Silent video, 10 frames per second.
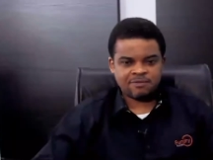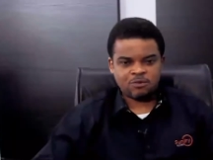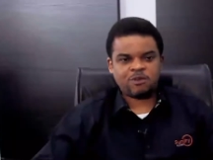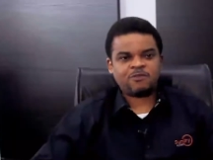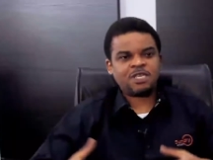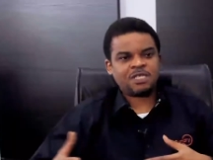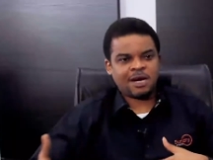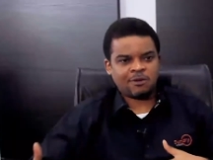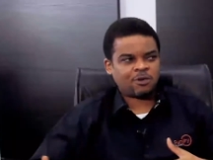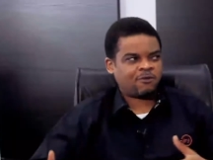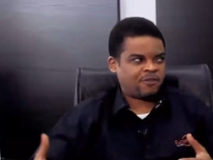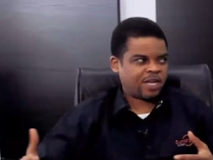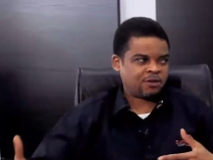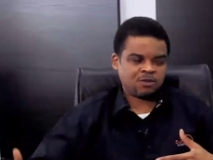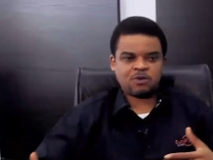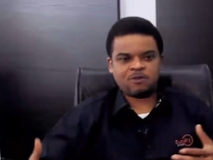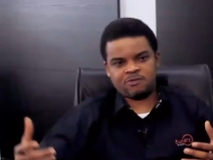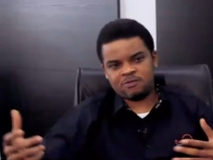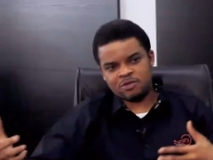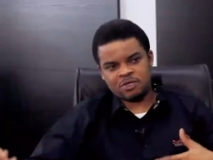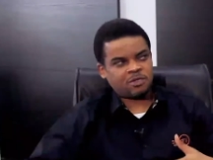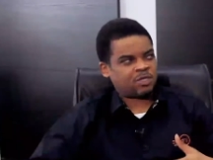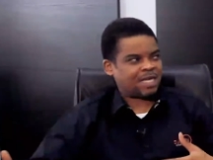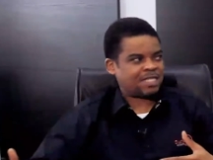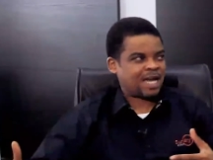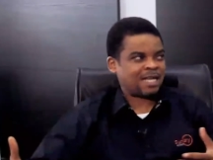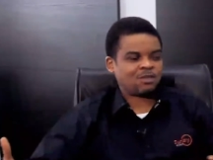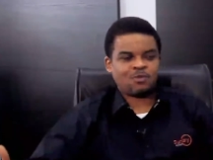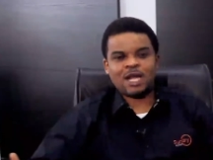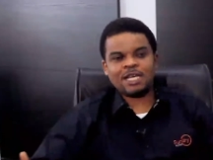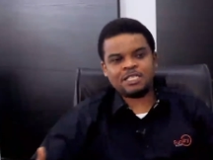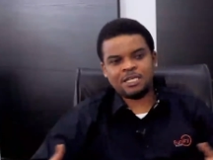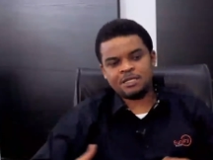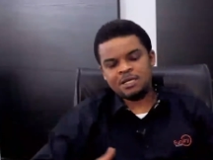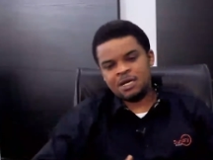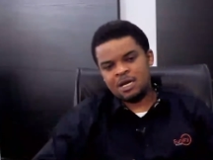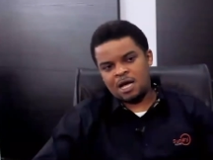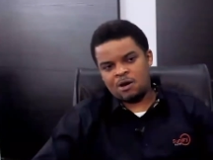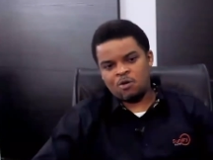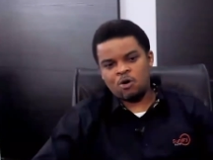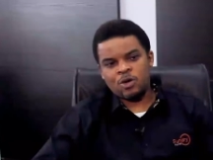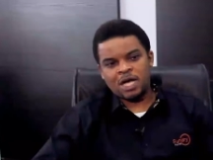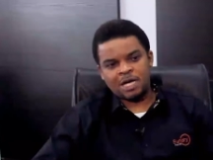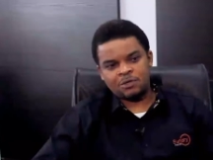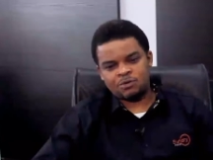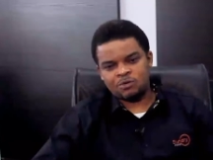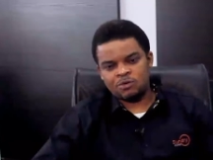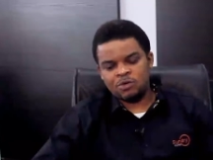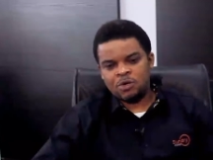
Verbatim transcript: What of the indirect? What of vendors? What of the, the, entire supply chain, and what we can do?